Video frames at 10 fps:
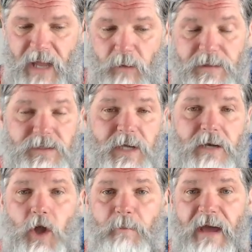and with his
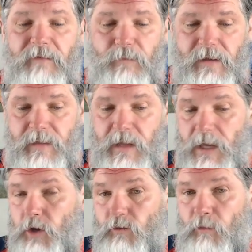son-in-law Ben Vreeth,
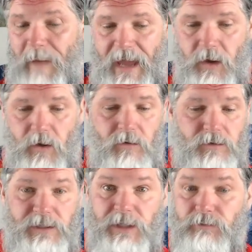grew
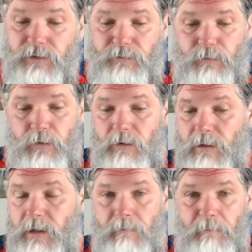mangoes, citrus fruit,